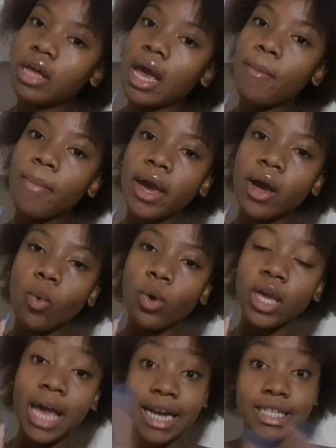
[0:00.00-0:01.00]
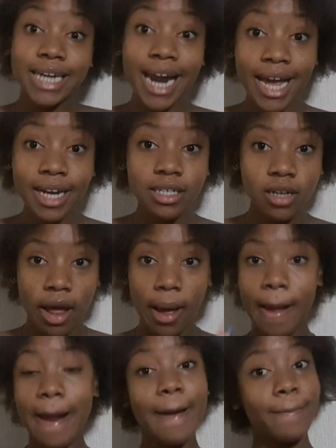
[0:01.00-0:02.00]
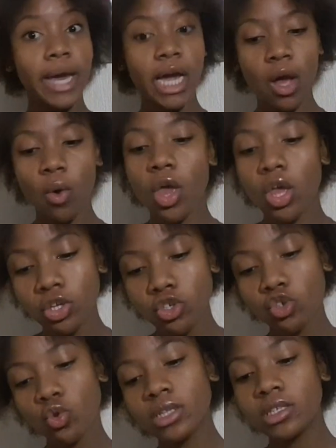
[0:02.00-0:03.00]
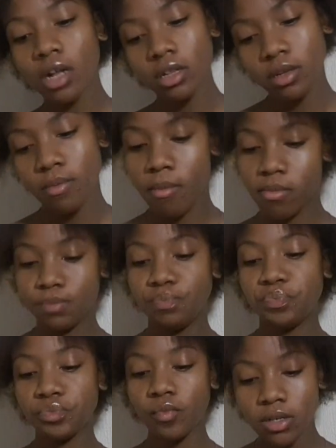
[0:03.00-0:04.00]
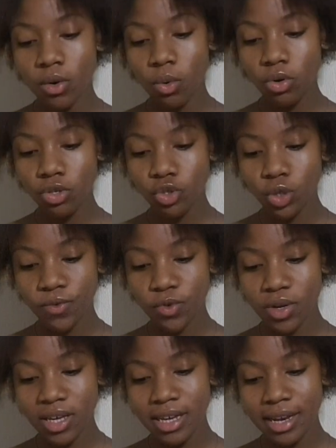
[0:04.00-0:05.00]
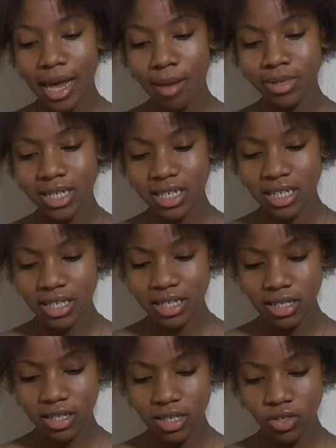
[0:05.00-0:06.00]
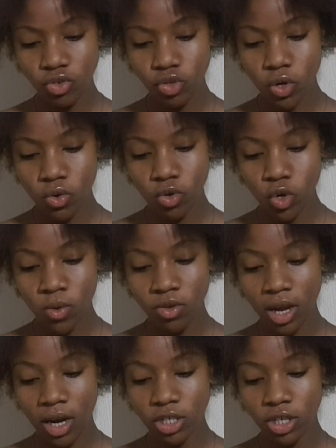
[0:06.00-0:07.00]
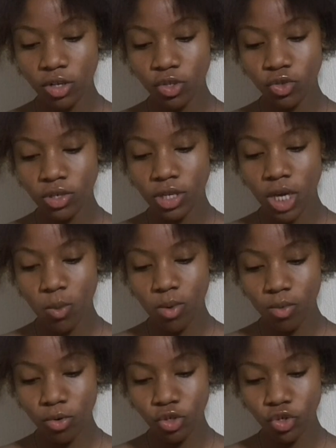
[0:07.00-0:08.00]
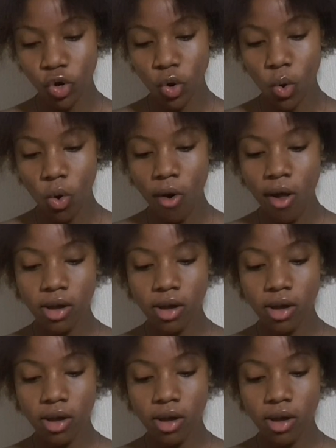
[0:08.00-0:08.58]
I back away. I tried, I back away. So I tell them, what would you do if you were kidnapped in a city you don't know and you had a chance to escape? Where would you go?